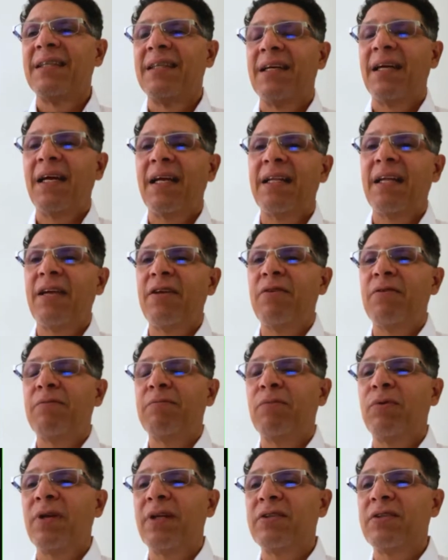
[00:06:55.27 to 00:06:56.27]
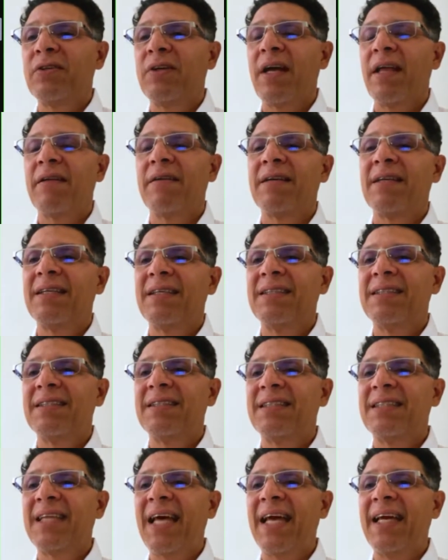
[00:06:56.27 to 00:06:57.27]
and then you put it together.
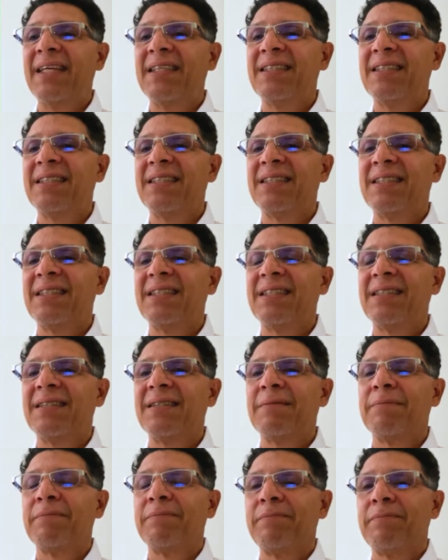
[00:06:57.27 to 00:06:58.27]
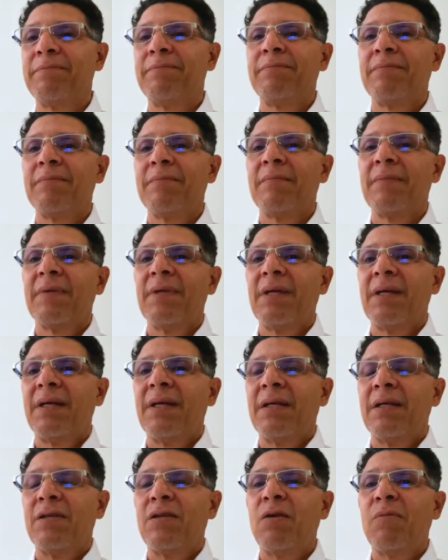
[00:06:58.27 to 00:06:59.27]
Seis.
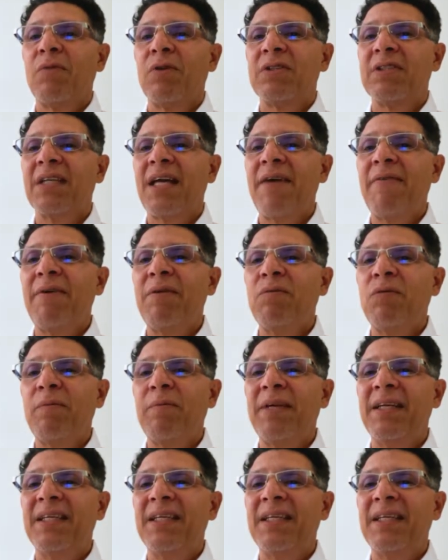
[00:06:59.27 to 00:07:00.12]
Number 7 would be